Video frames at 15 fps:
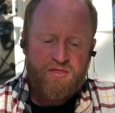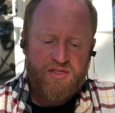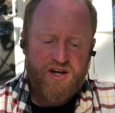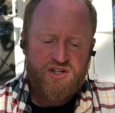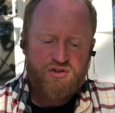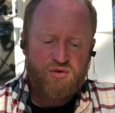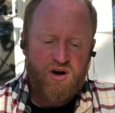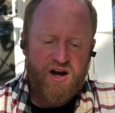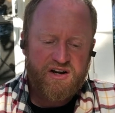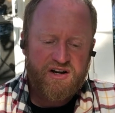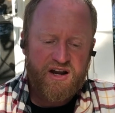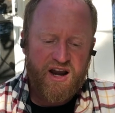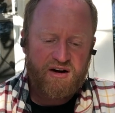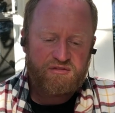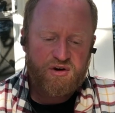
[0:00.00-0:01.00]
they tried
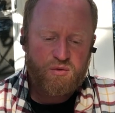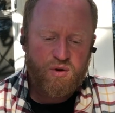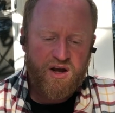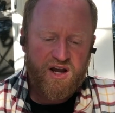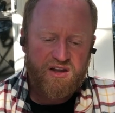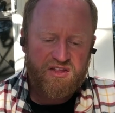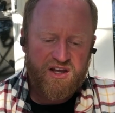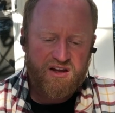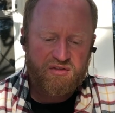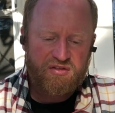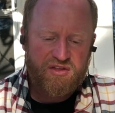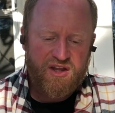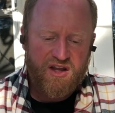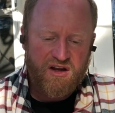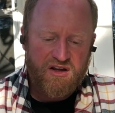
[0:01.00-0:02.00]
in every way they could
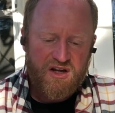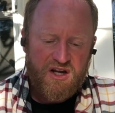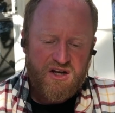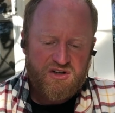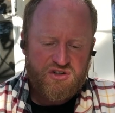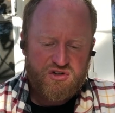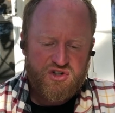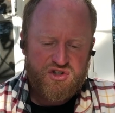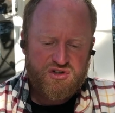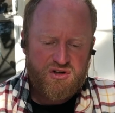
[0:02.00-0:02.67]
think to